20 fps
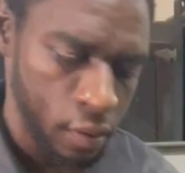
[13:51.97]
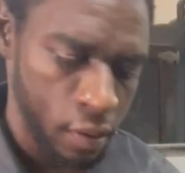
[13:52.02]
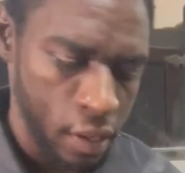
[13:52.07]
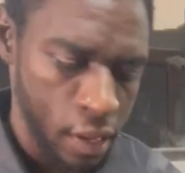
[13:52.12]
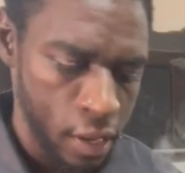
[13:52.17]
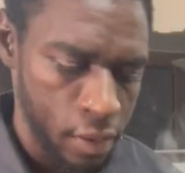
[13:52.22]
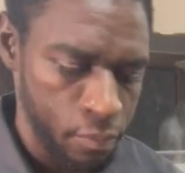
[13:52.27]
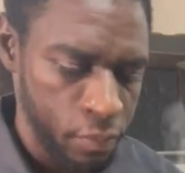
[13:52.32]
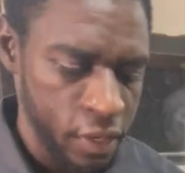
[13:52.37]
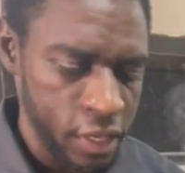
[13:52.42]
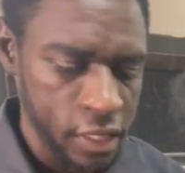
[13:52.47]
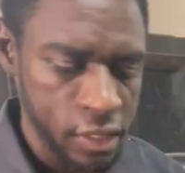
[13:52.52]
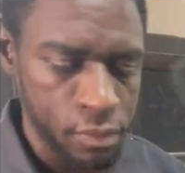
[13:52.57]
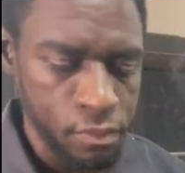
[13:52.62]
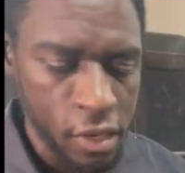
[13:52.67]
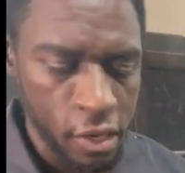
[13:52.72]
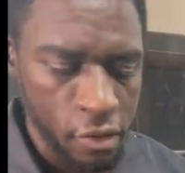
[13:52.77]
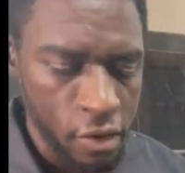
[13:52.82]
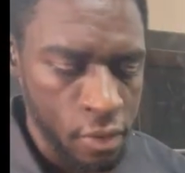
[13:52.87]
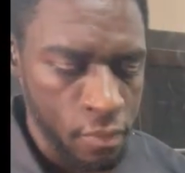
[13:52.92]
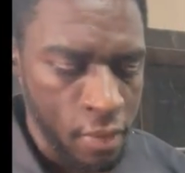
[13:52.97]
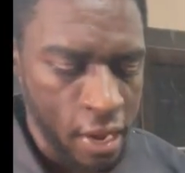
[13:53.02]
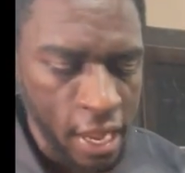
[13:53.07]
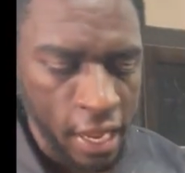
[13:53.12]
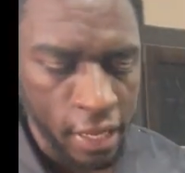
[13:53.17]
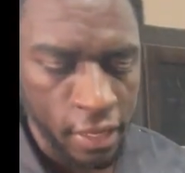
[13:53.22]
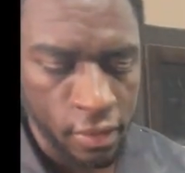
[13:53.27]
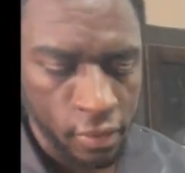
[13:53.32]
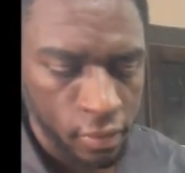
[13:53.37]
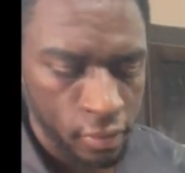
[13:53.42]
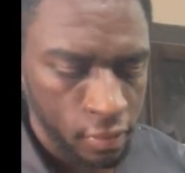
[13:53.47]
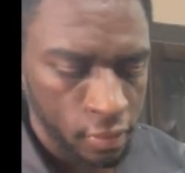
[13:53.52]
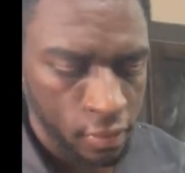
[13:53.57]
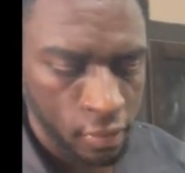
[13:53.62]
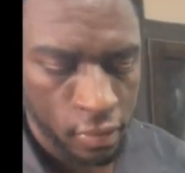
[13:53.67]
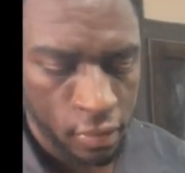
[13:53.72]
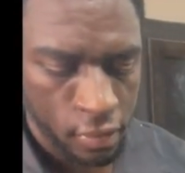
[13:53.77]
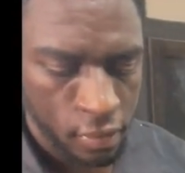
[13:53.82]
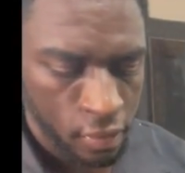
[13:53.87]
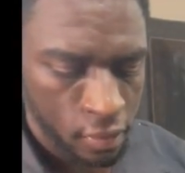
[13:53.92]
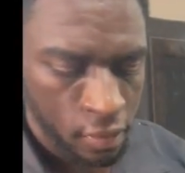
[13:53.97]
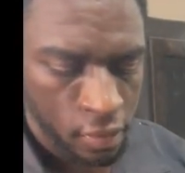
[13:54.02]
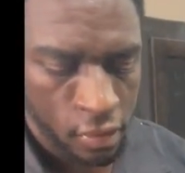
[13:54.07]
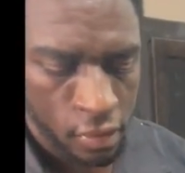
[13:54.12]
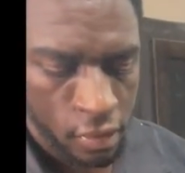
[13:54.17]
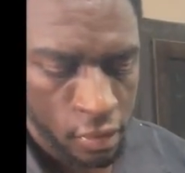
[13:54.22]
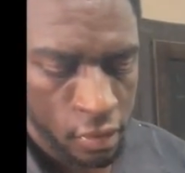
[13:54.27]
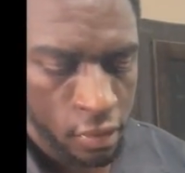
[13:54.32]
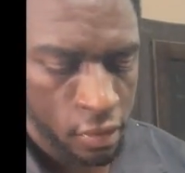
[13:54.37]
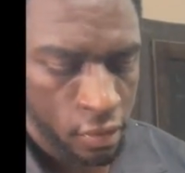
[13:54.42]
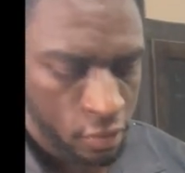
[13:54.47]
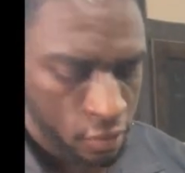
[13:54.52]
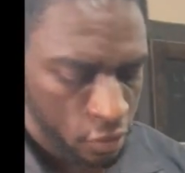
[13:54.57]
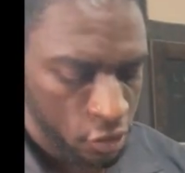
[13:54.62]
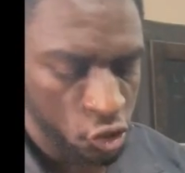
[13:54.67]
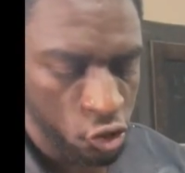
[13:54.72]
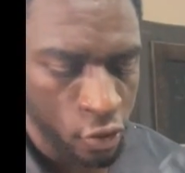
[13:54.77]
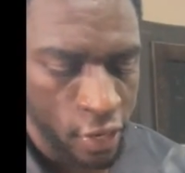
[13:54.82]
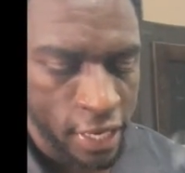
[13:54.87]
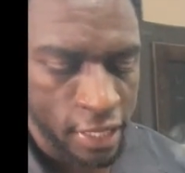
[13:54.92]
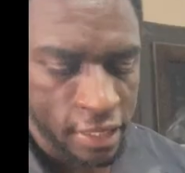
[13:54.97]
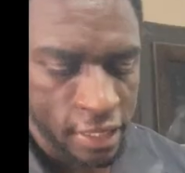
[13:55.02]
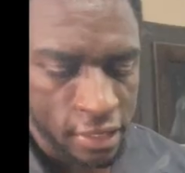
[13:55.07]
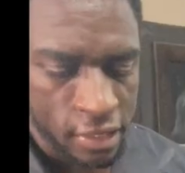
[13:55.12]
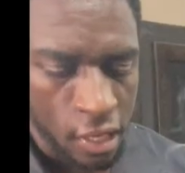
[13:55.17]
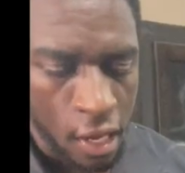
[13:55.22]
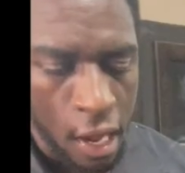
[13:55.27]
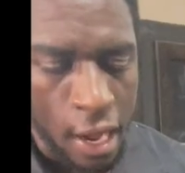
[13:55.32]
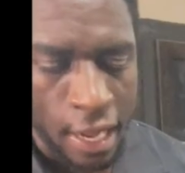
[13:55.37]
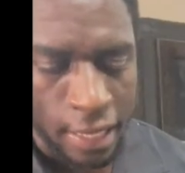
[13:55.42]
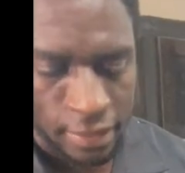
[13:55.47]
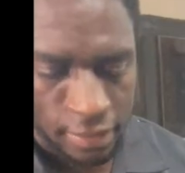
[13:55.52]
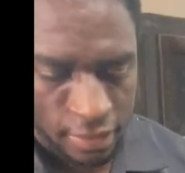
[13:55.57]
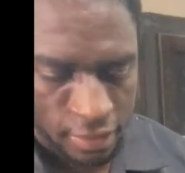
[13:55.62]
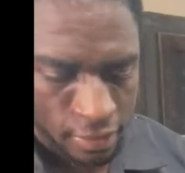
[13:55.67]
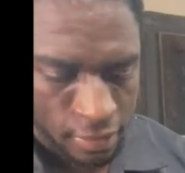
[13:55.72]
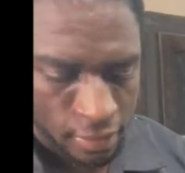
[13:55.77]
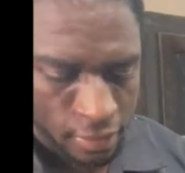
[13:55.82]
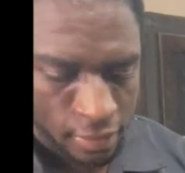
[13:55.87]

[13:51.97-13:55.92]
And please bear in mind, the joint is hot.